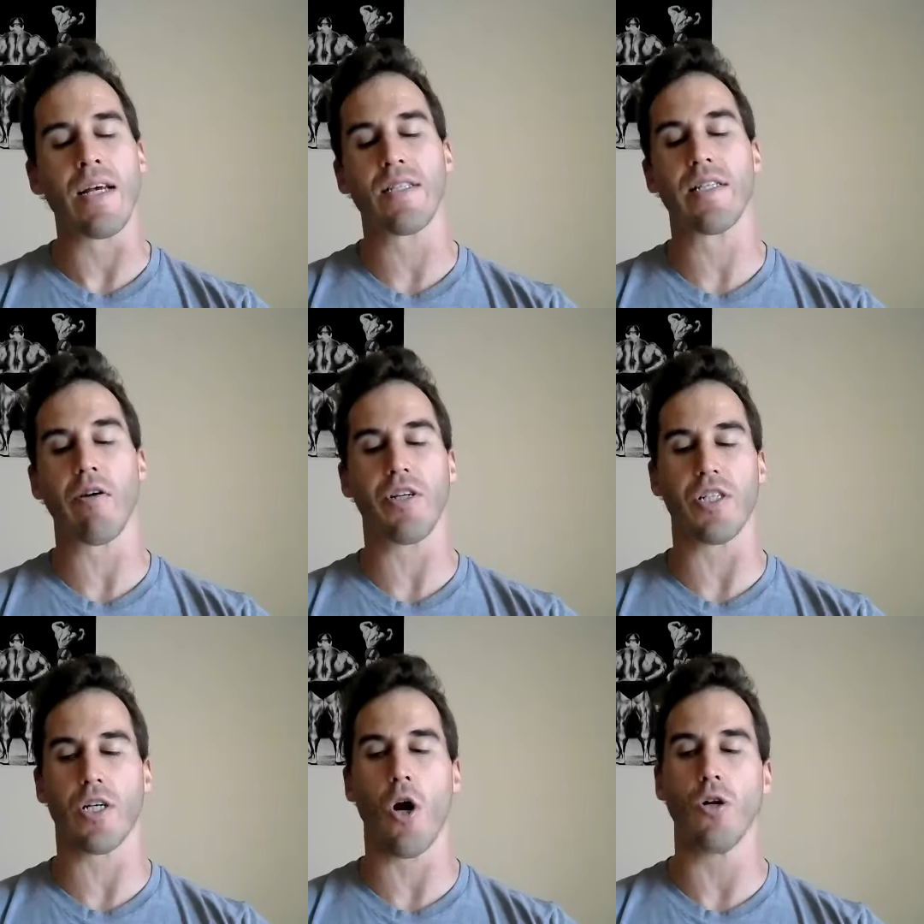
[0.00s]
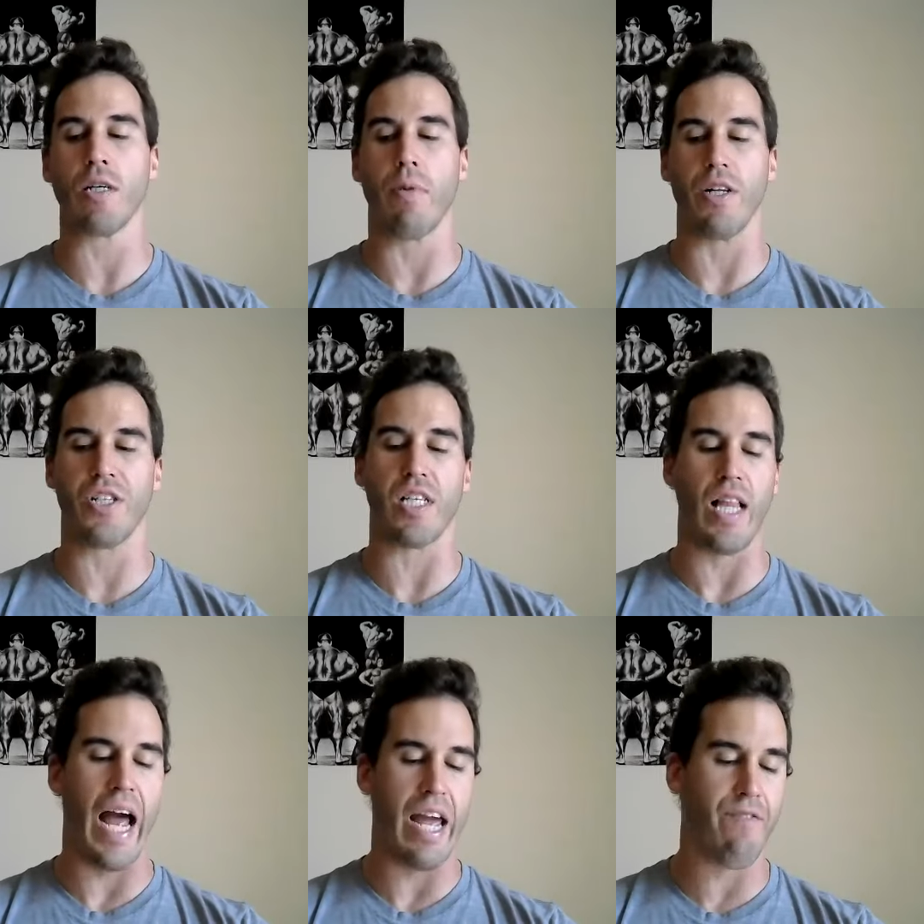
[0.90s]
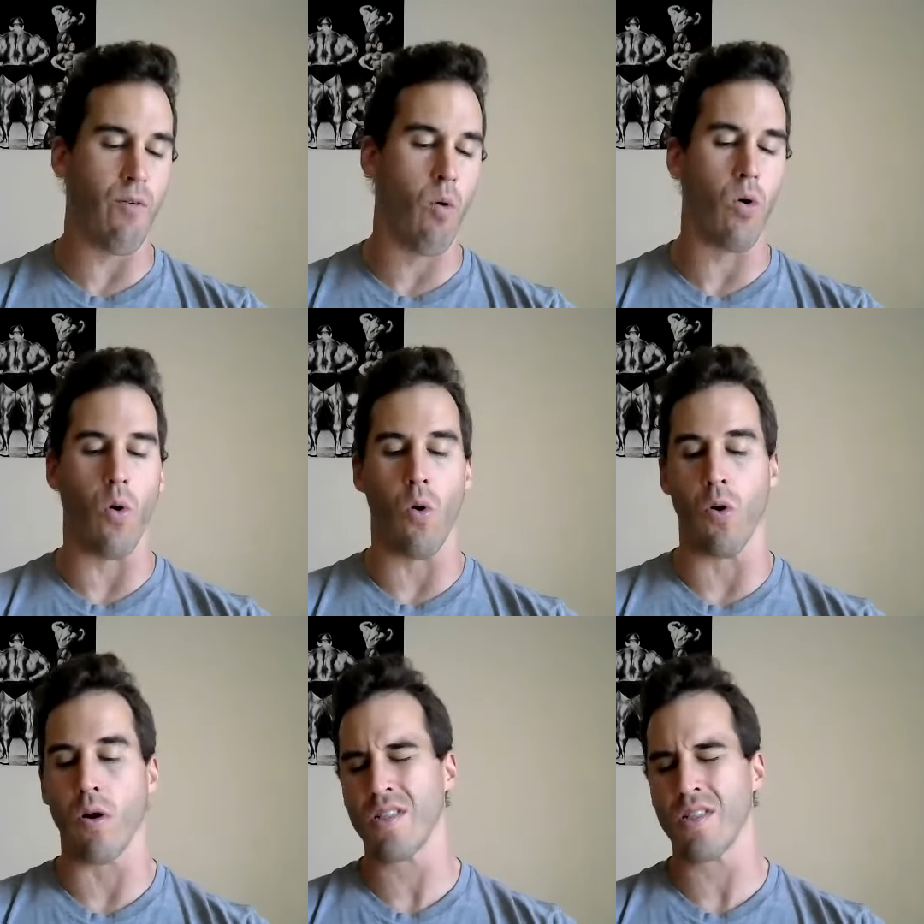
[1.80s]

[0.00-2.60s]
necessarily just coaching, but just life or